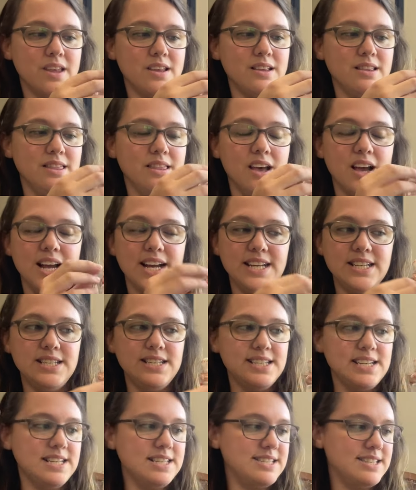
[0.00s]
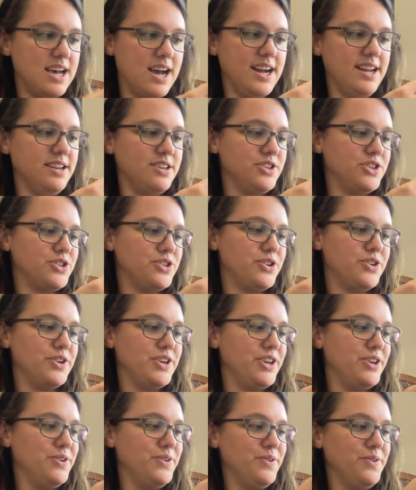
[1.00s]
lined inside. I'll show
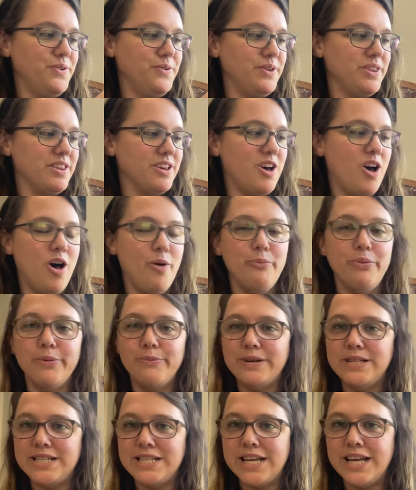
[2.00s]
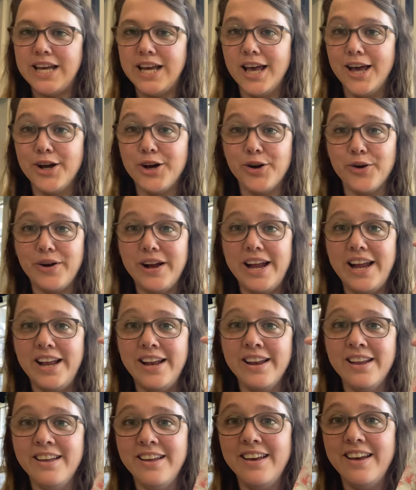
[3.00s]
you with a complimenting
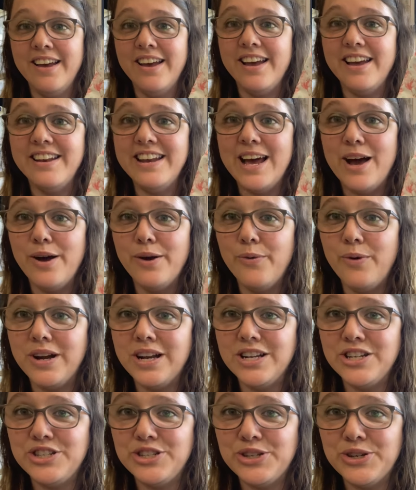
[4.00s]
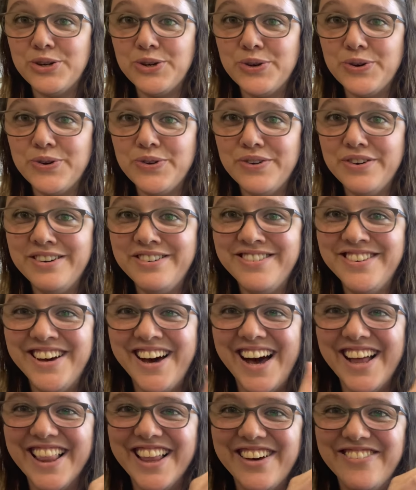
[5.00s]
green. And now I want to do,
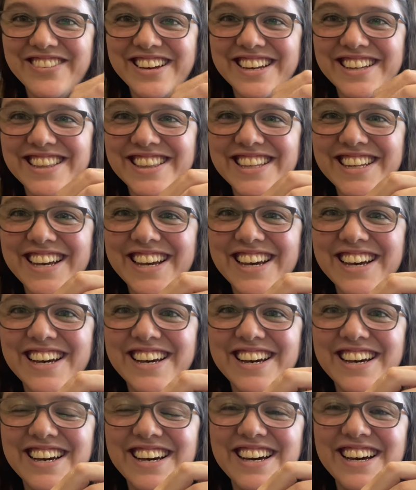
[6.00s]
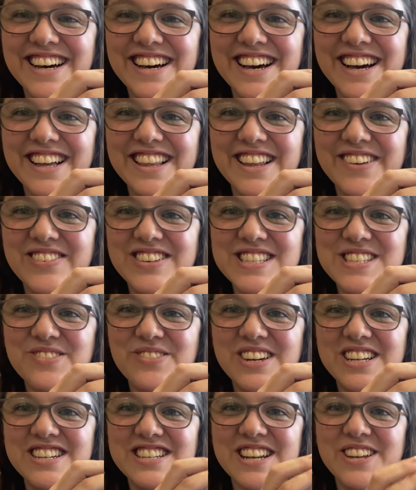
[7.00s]
I love it. I love it so
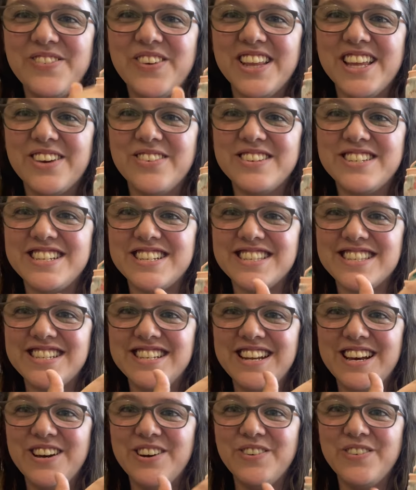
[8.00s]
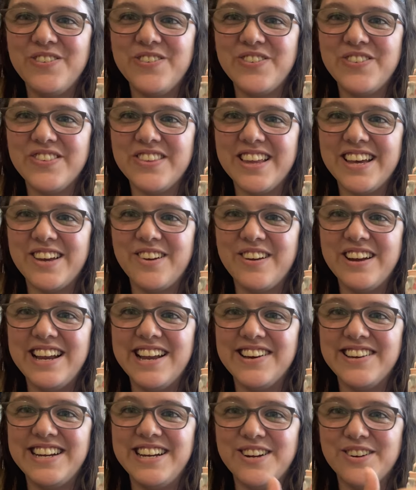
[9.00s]
much. I felt like it was just enough like green
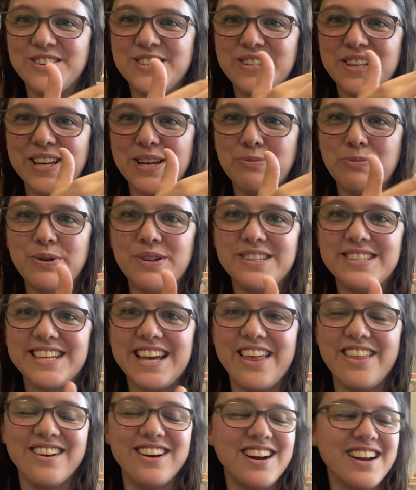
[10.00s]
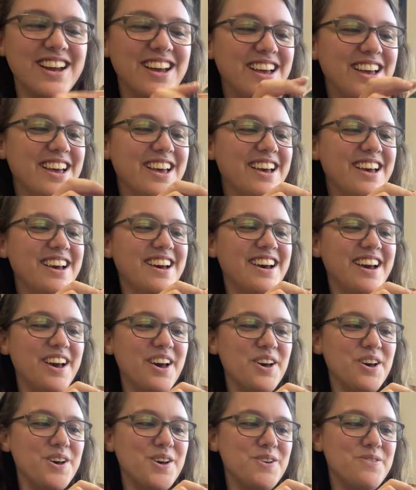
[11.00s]
out here to like pull together.
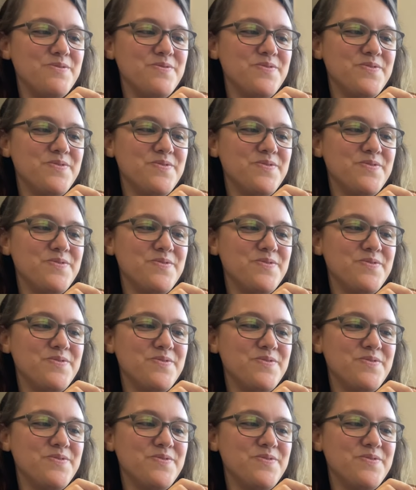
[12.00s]
I